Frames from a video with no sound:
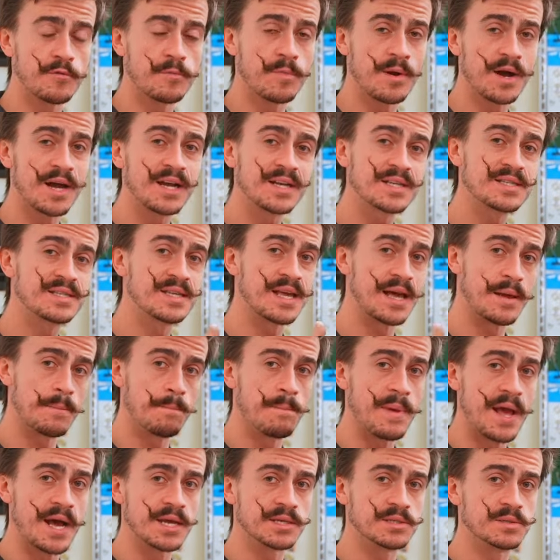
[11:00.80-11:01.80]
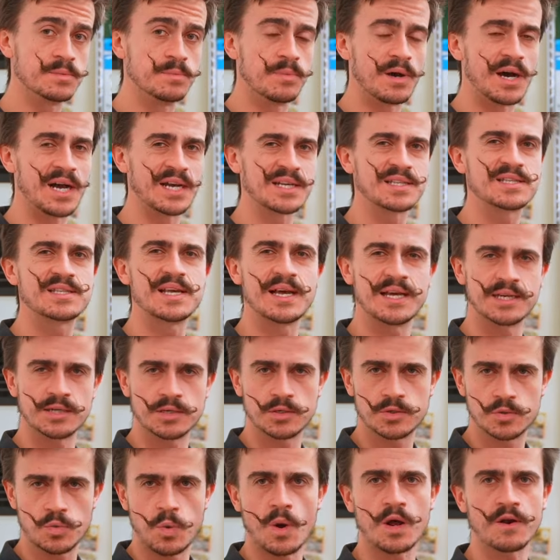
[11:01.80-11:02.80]
bikes and mountain bikes and
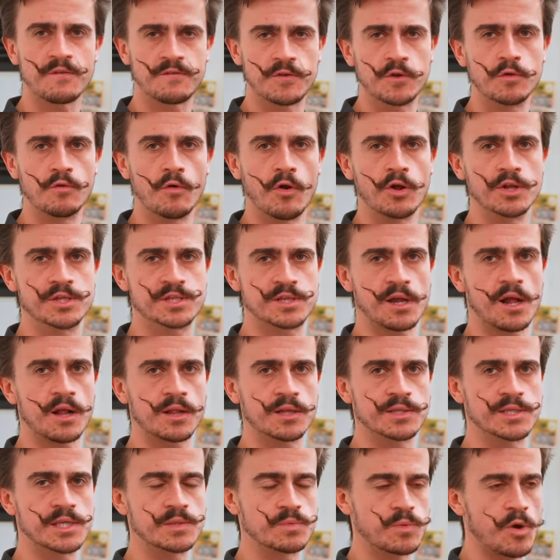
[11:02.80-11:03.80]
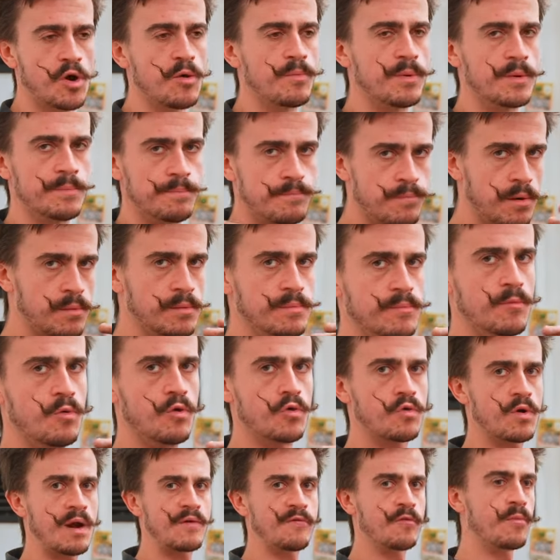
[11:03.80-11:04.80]
quite a few road cyclists as well, but probably more
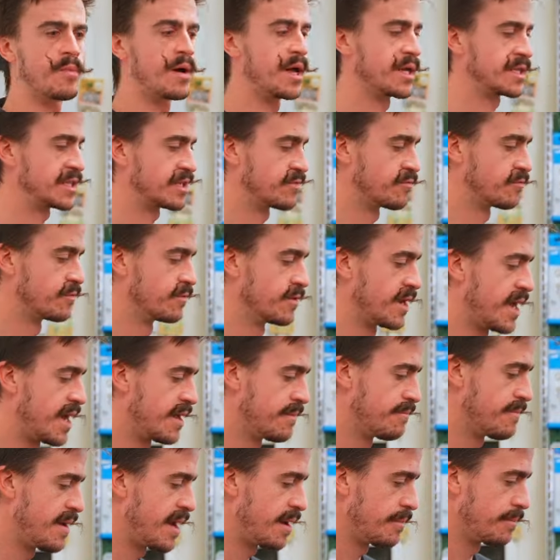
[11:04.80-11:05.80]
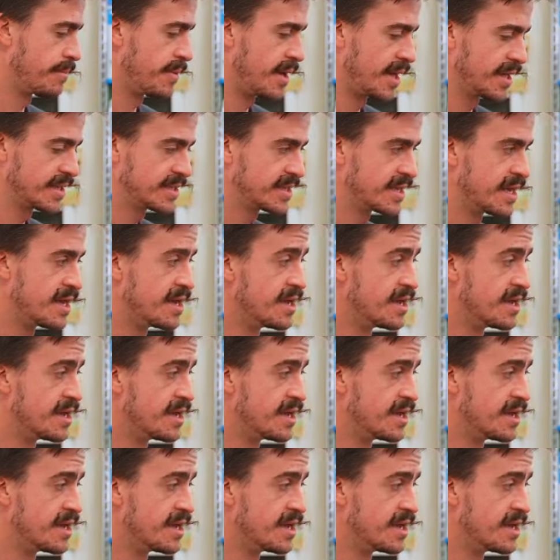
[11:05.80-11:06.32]
gravel bikes and mountain bikes.